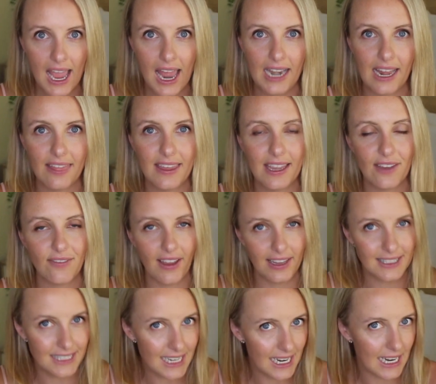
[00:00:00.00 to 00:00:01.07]
And I think if I
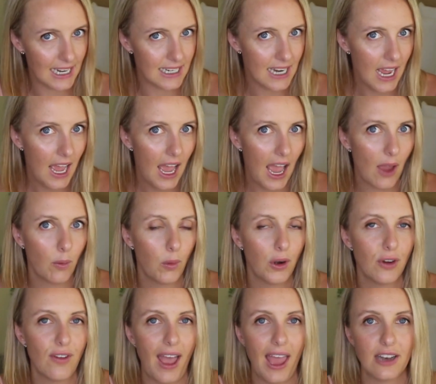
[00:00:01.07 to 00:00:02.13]
did, I would
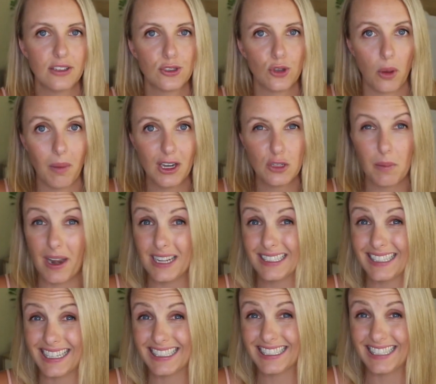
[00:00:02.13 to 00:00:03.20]
have had so much better
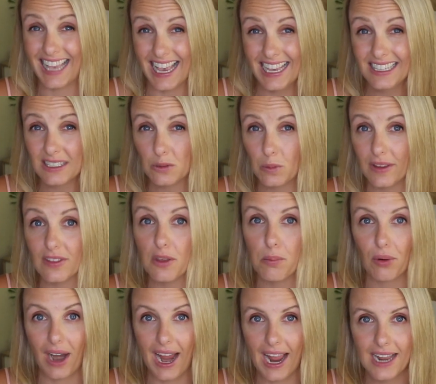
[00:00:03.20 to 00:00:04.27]
success with the
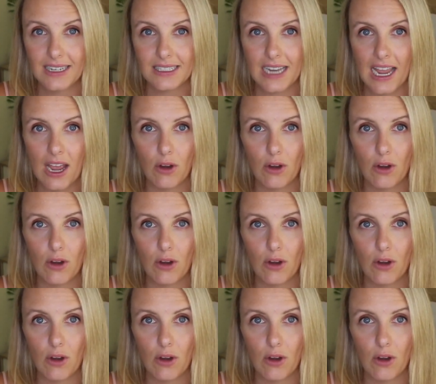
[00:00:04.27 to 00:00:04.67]
brand